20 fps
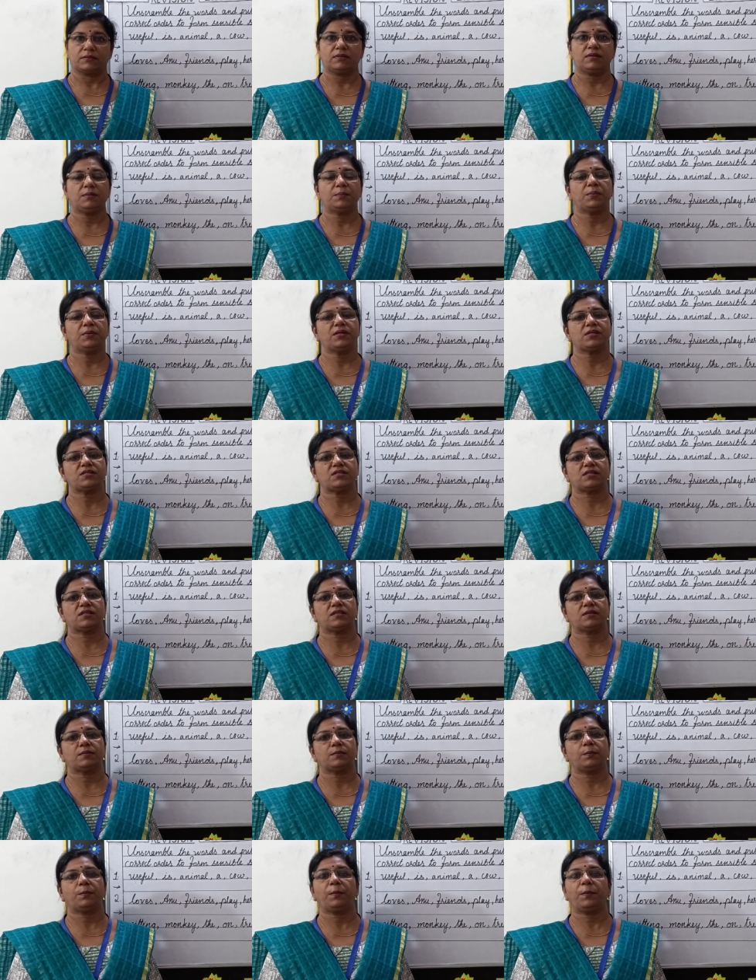The
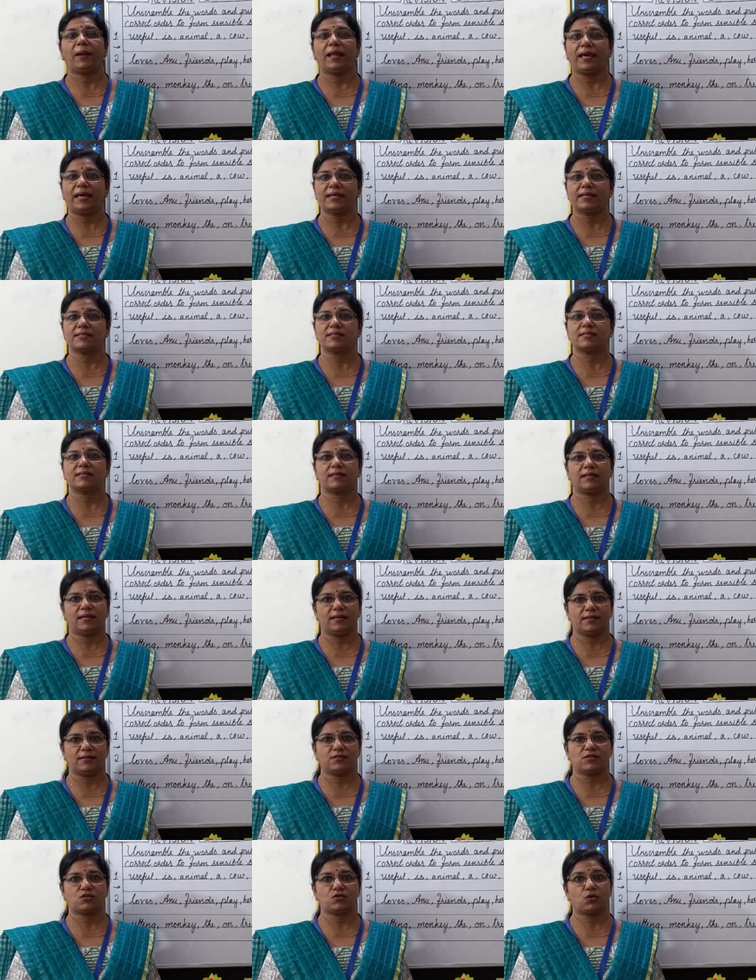person, place,
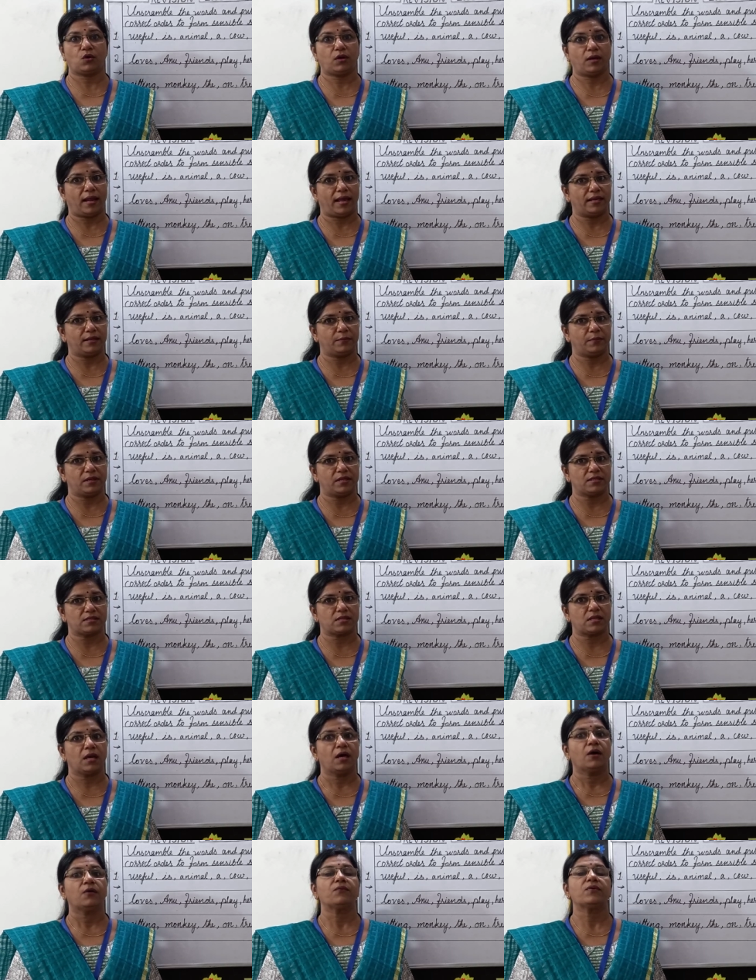things or animals
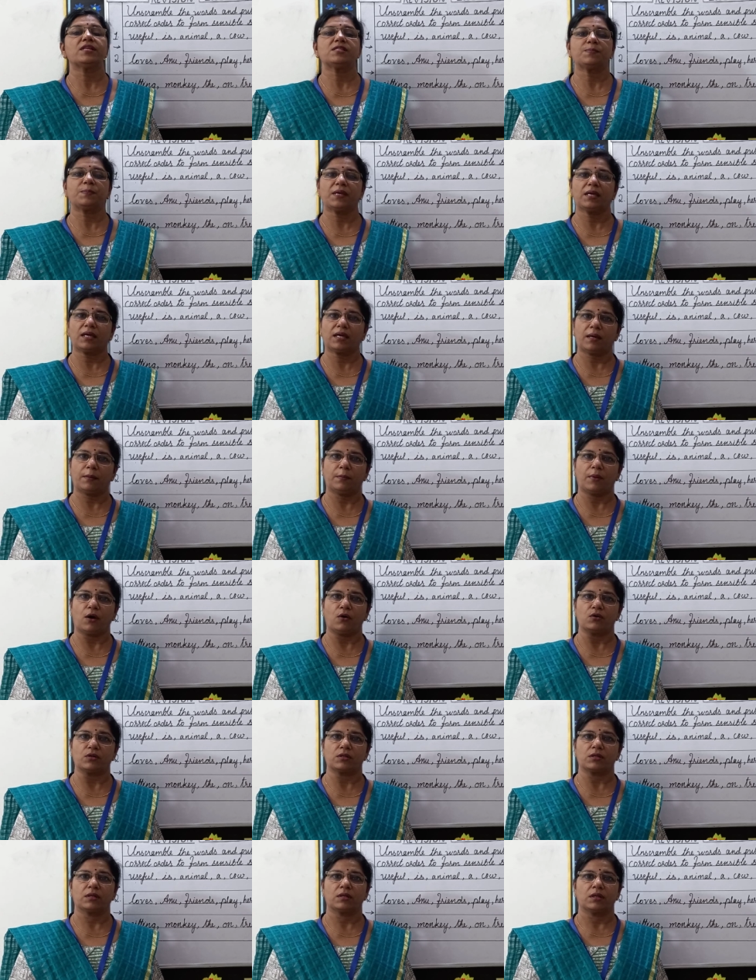we speak
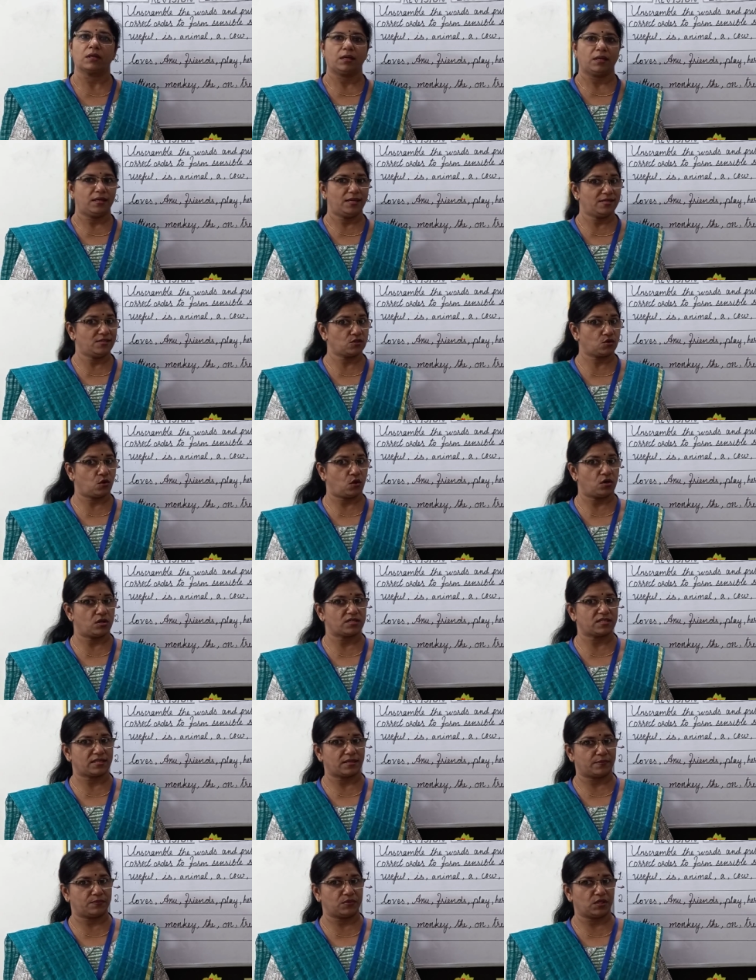about is called
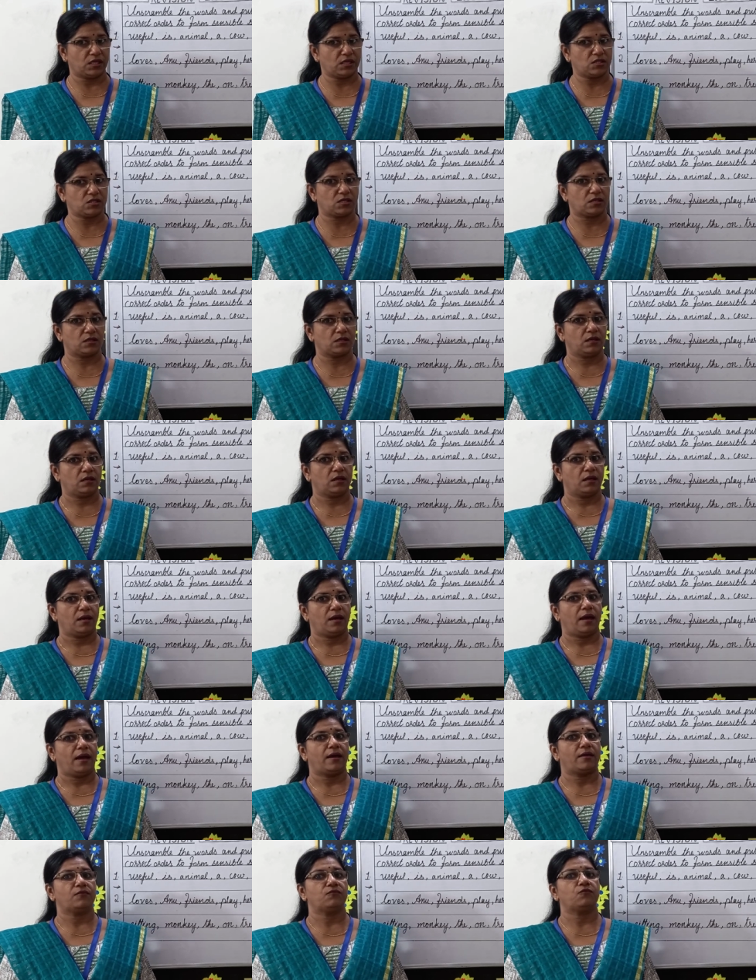subject
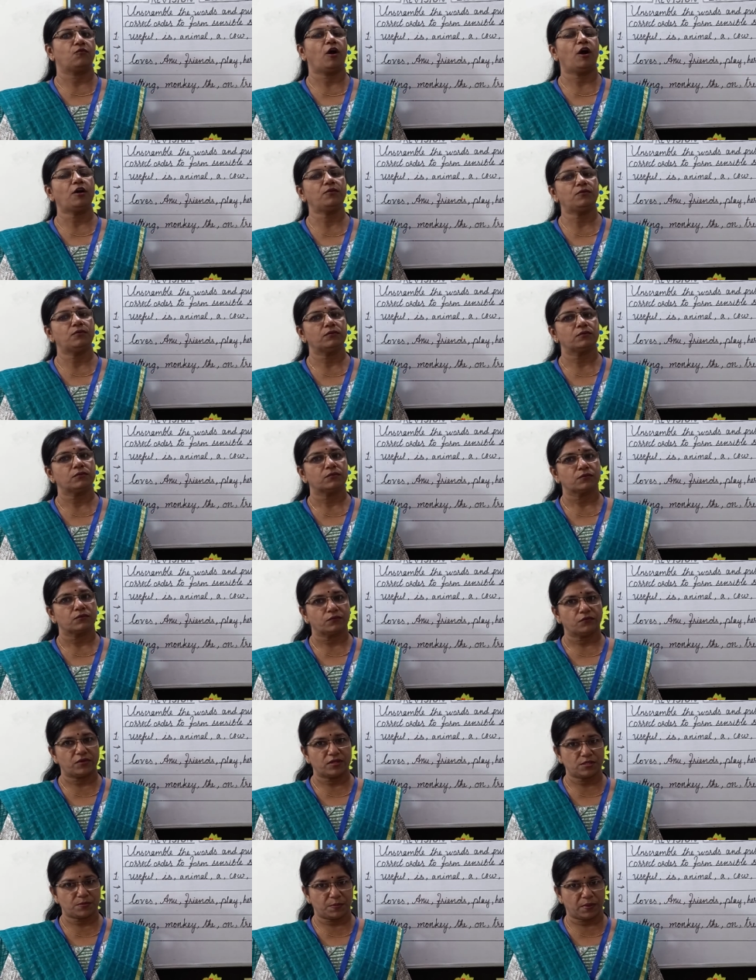and what
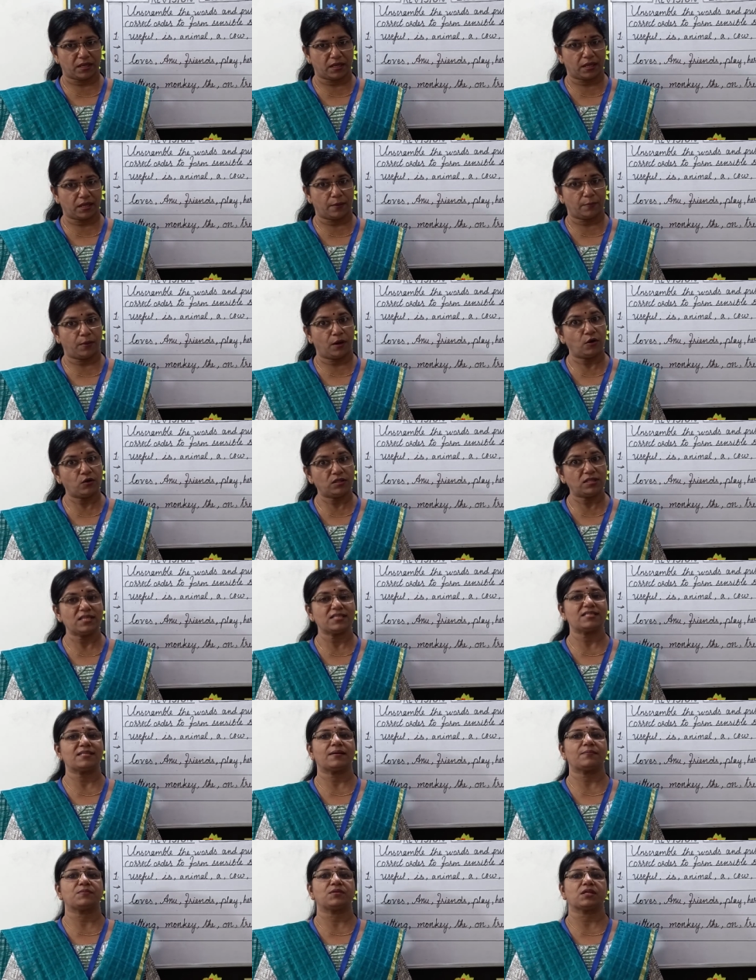we speak about the
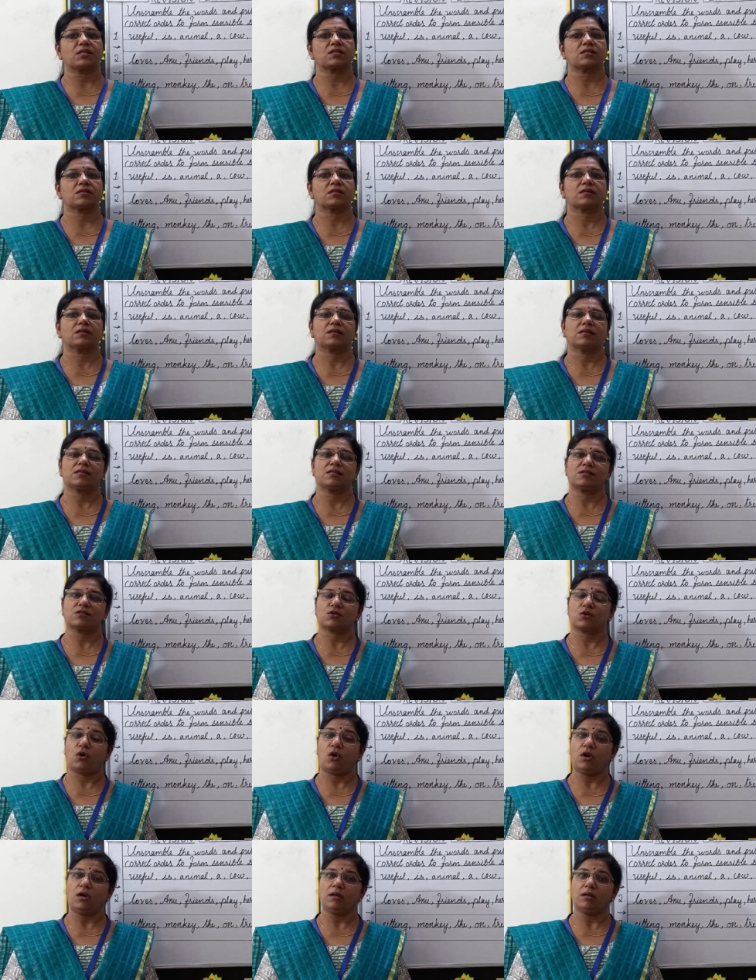subject is
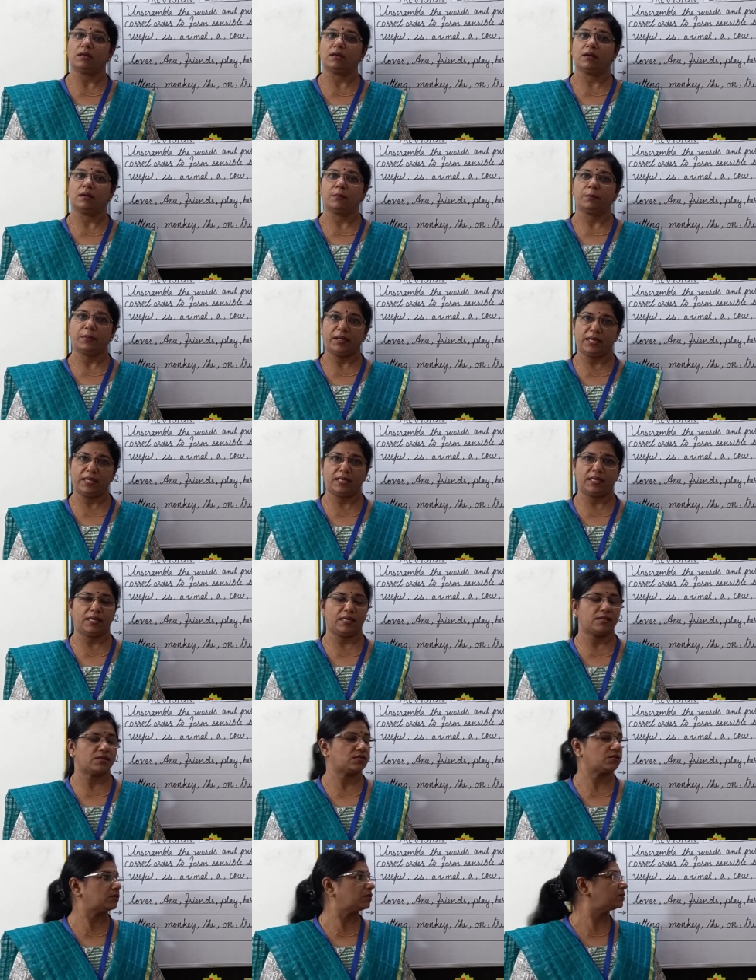called
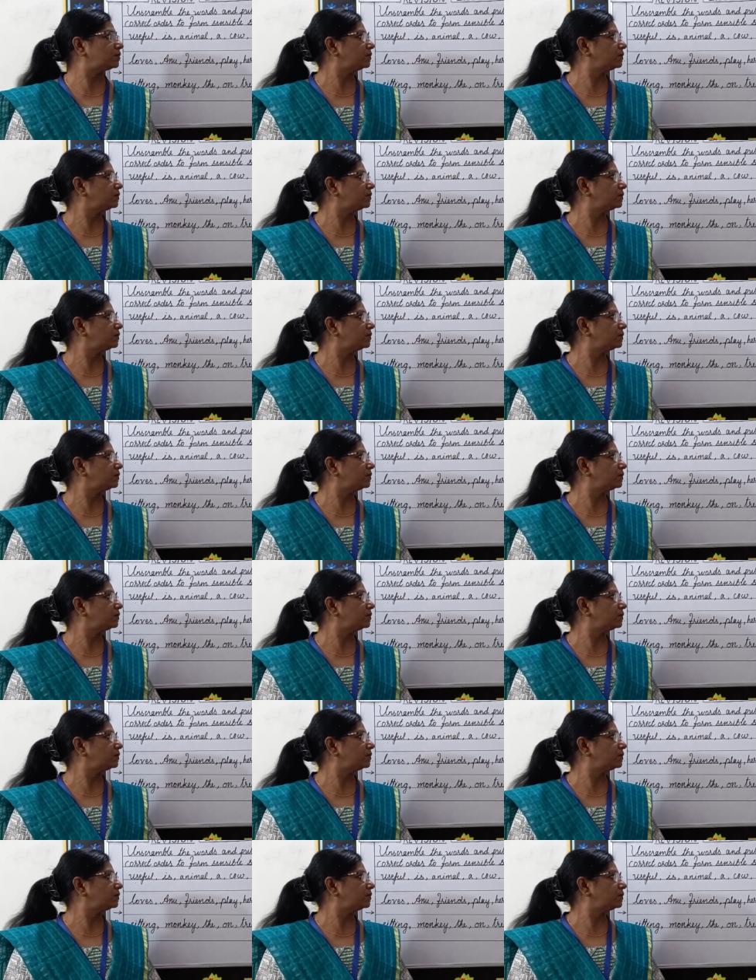predicate.